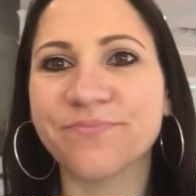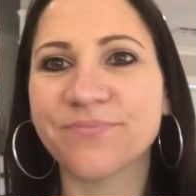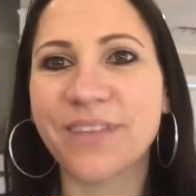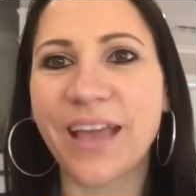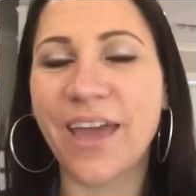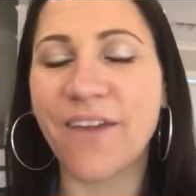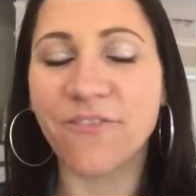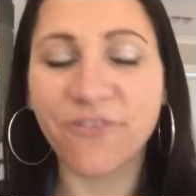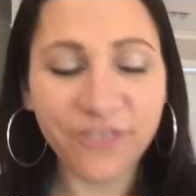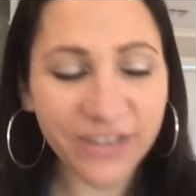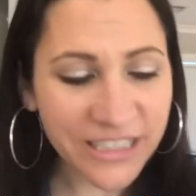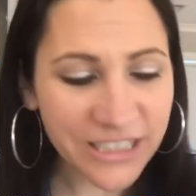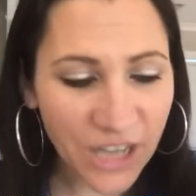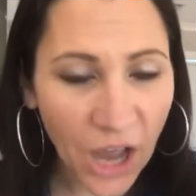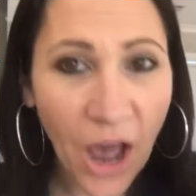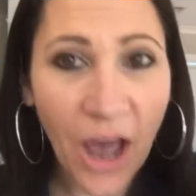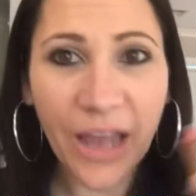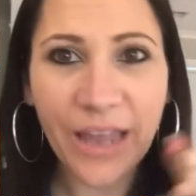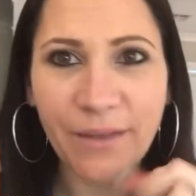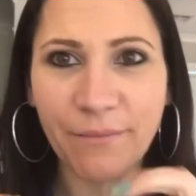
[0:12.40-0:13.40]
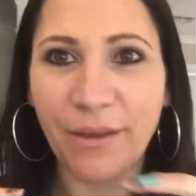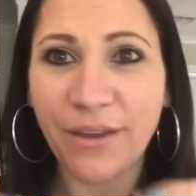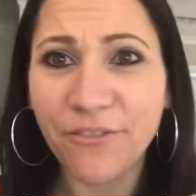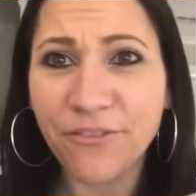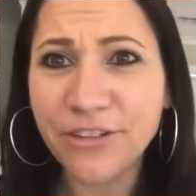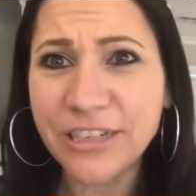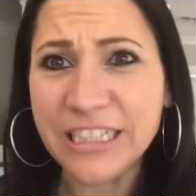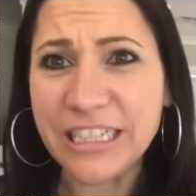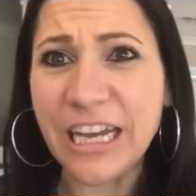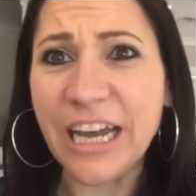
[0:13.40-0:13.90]
every time,
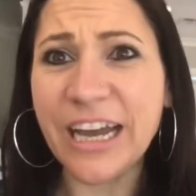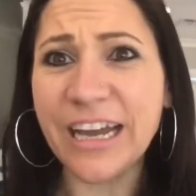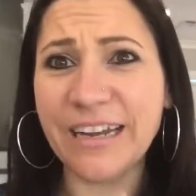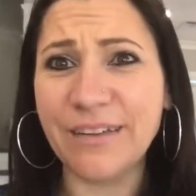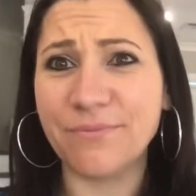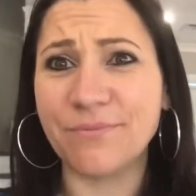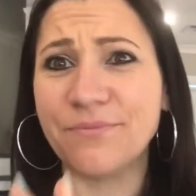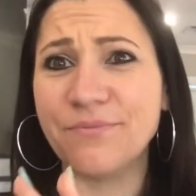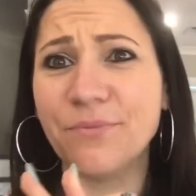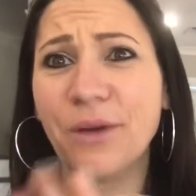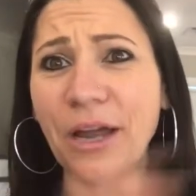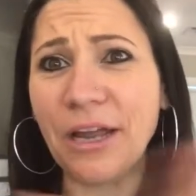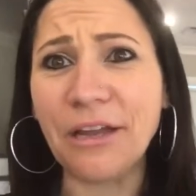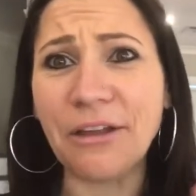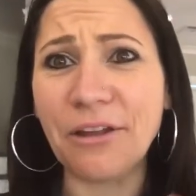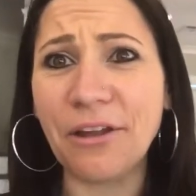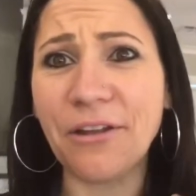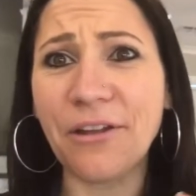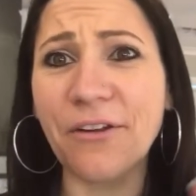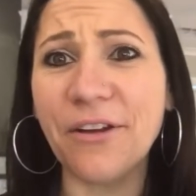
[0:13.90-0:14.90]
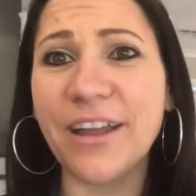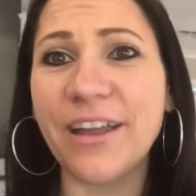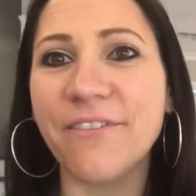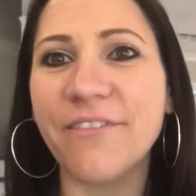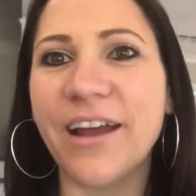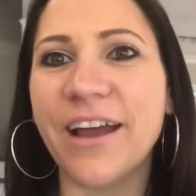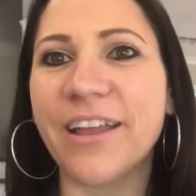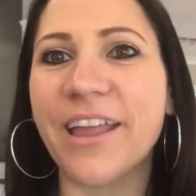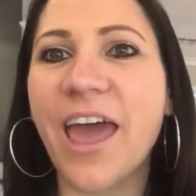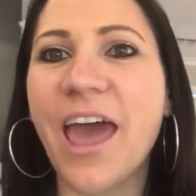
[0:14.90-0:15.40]
why can I not get it
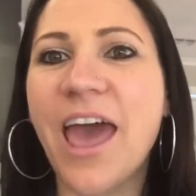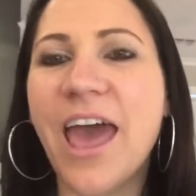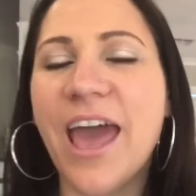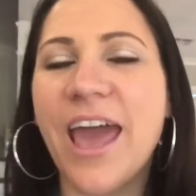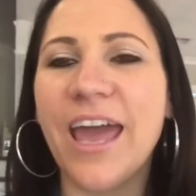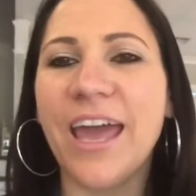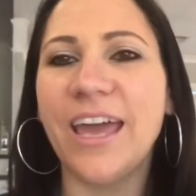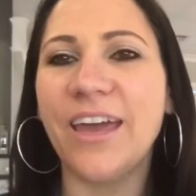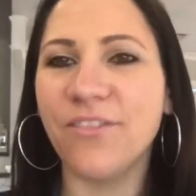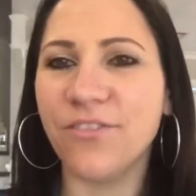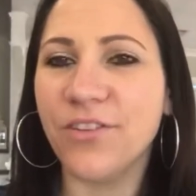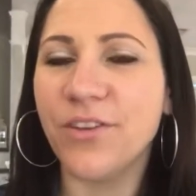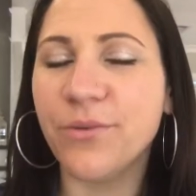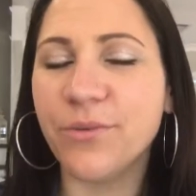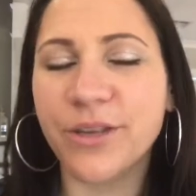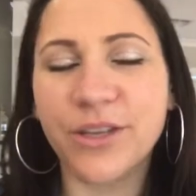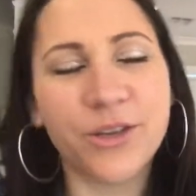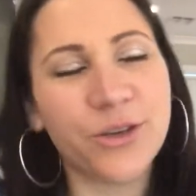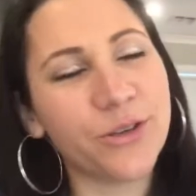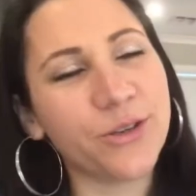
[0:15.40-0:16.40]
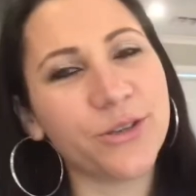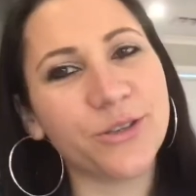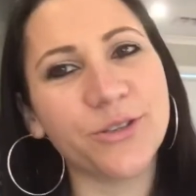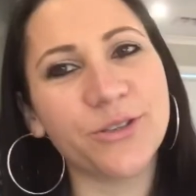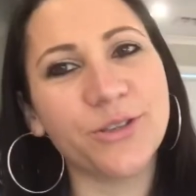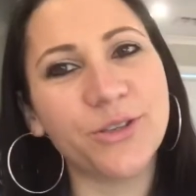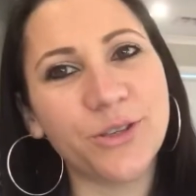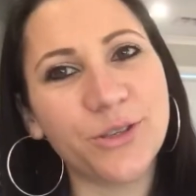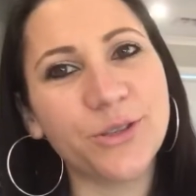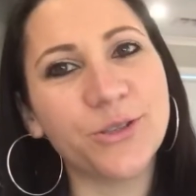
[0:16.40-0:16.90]
right? If you are
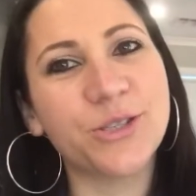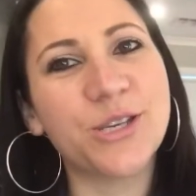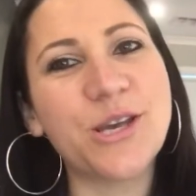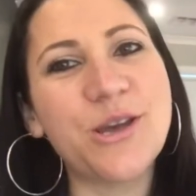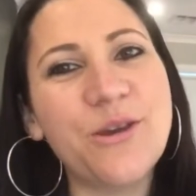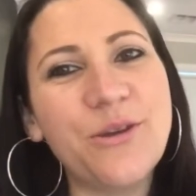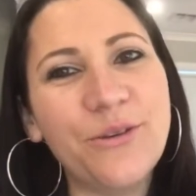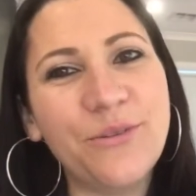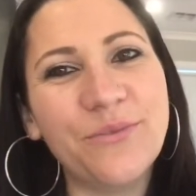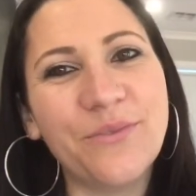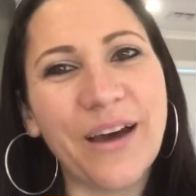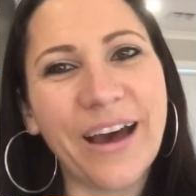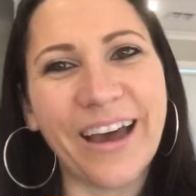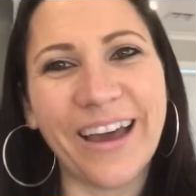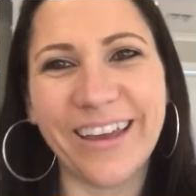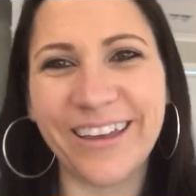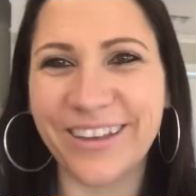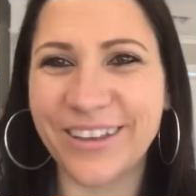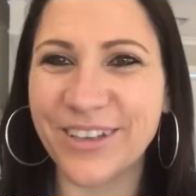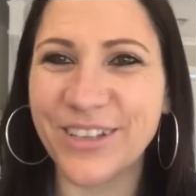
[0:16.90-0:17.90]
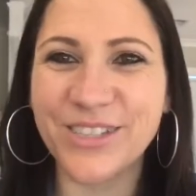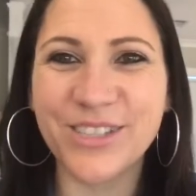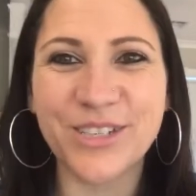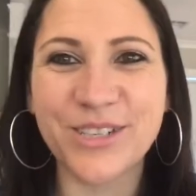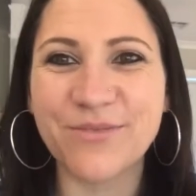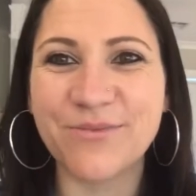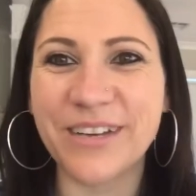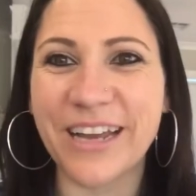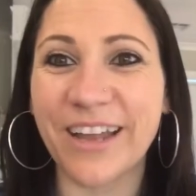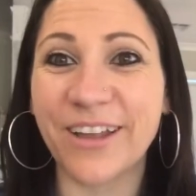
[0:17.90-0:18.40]
new to my
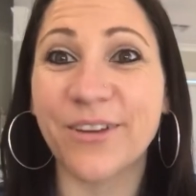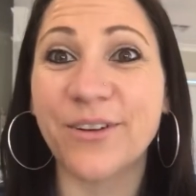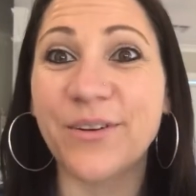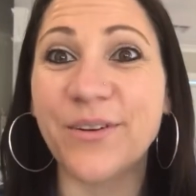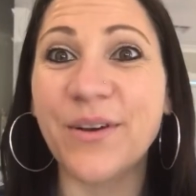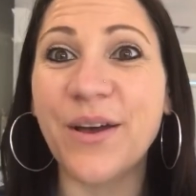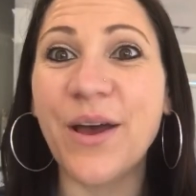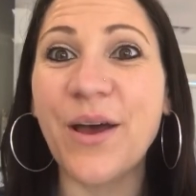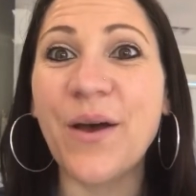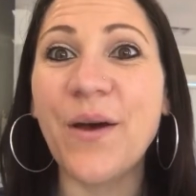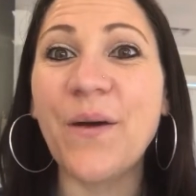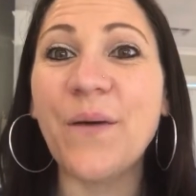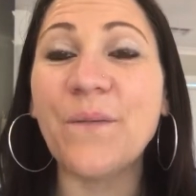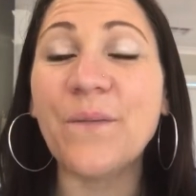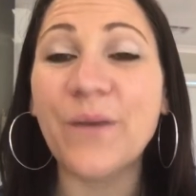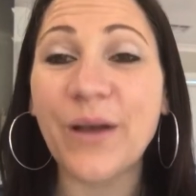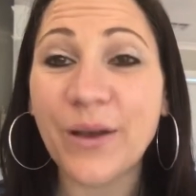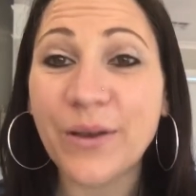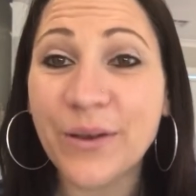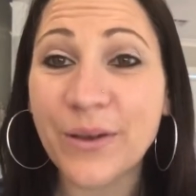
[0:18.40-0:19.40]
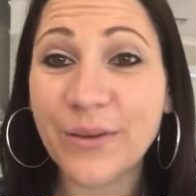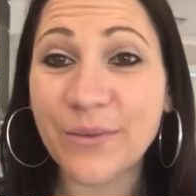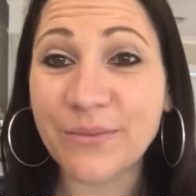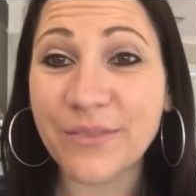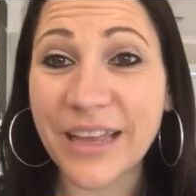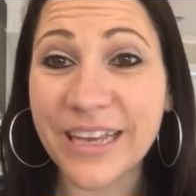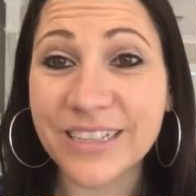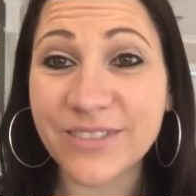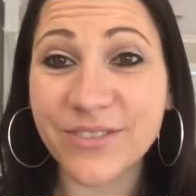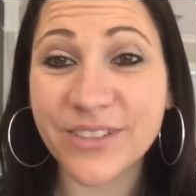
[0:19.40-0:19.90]
YouTube channel, welcome,
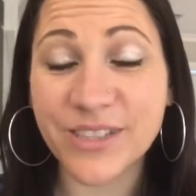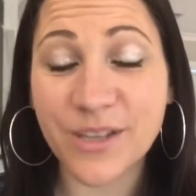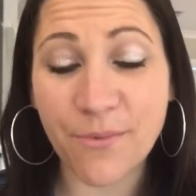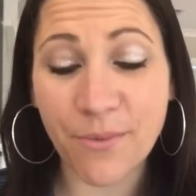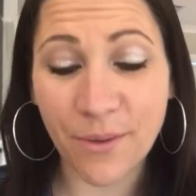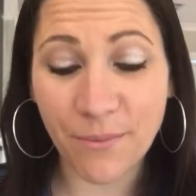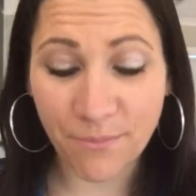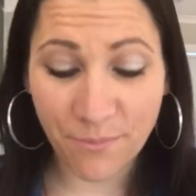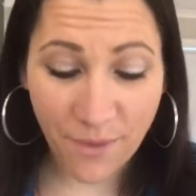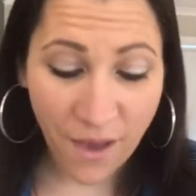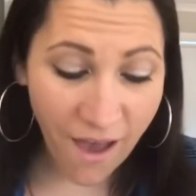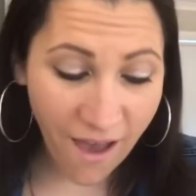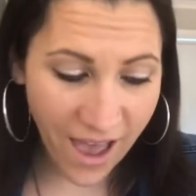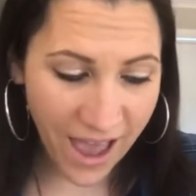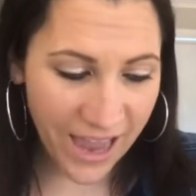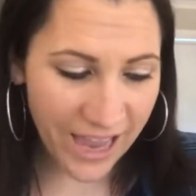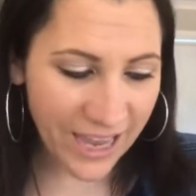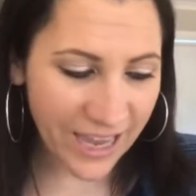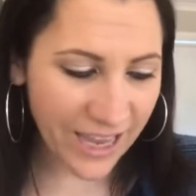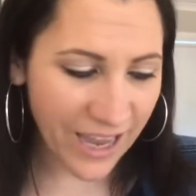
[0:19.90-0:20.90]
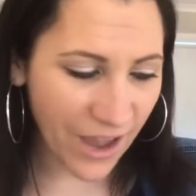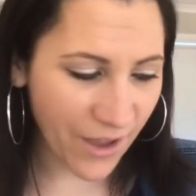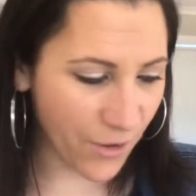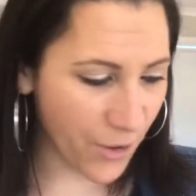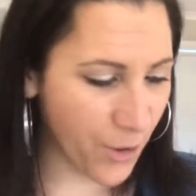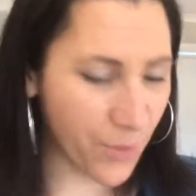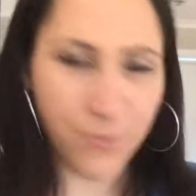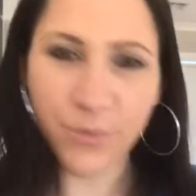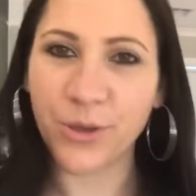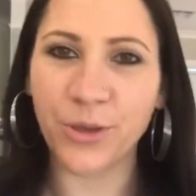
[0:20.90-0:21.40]
thanks for stopping by. I
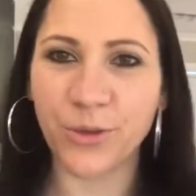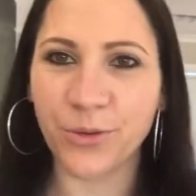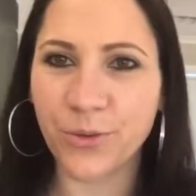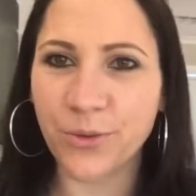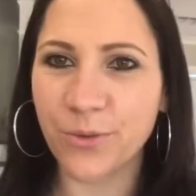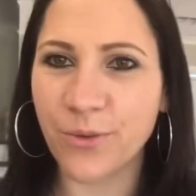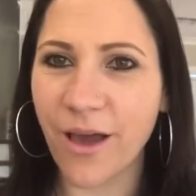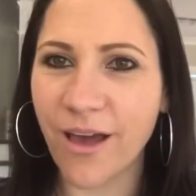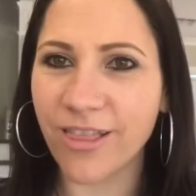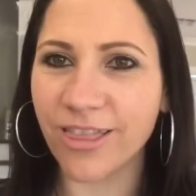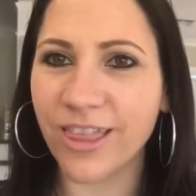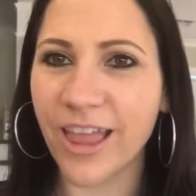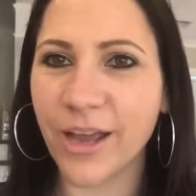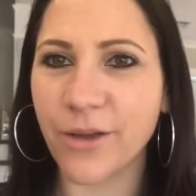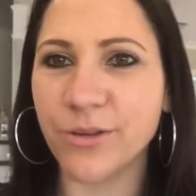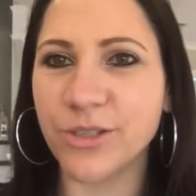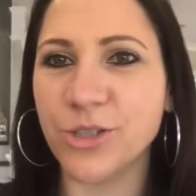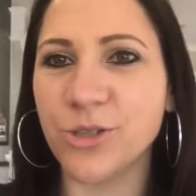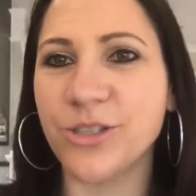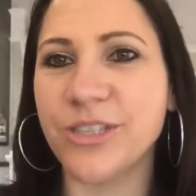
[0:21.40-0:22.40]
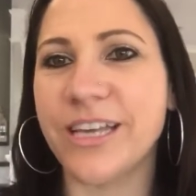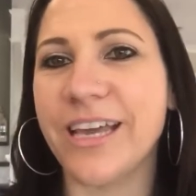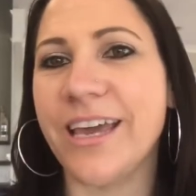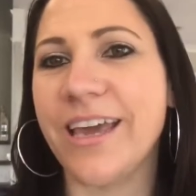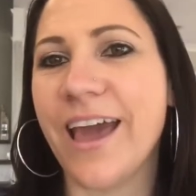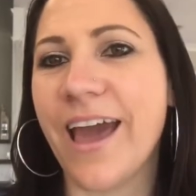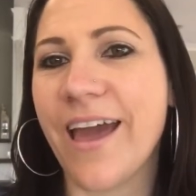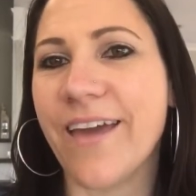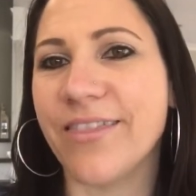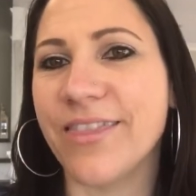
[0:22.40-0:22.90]
hope you like what you
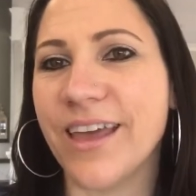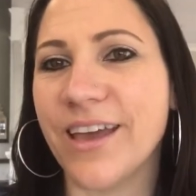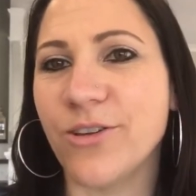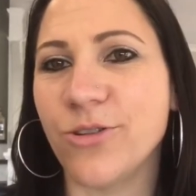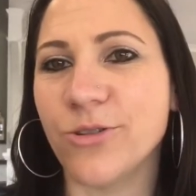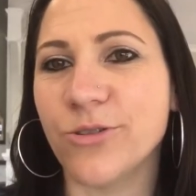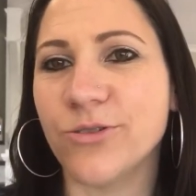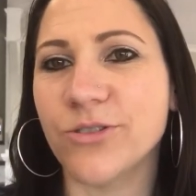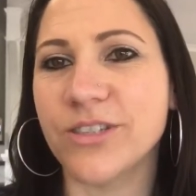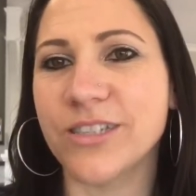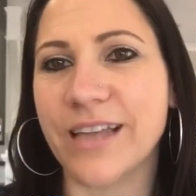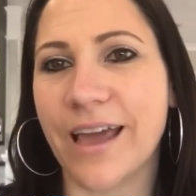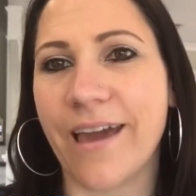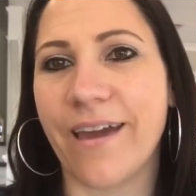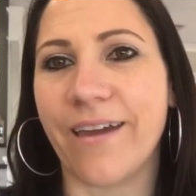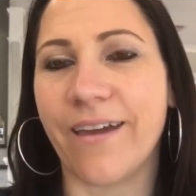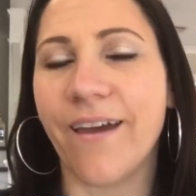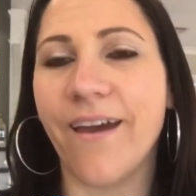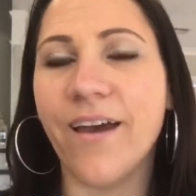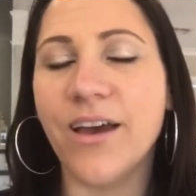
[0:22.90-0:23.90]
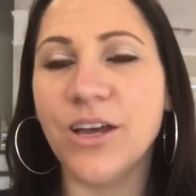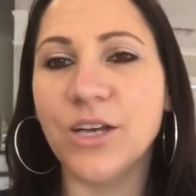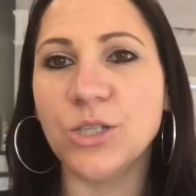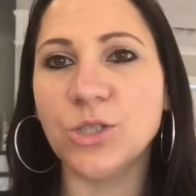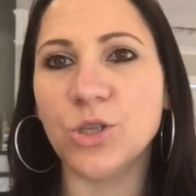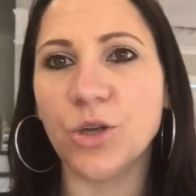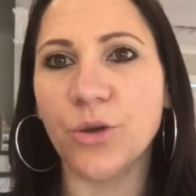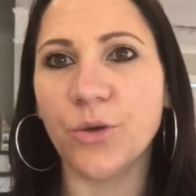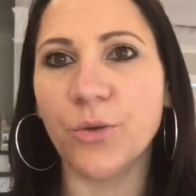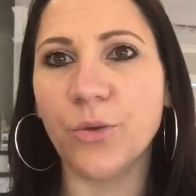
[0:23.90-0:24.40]
see and that you stay.
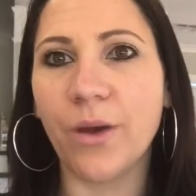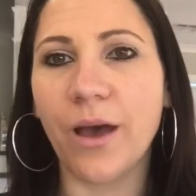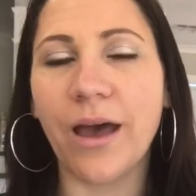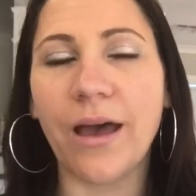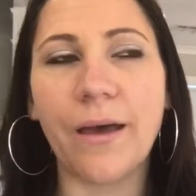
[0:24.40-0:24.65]
So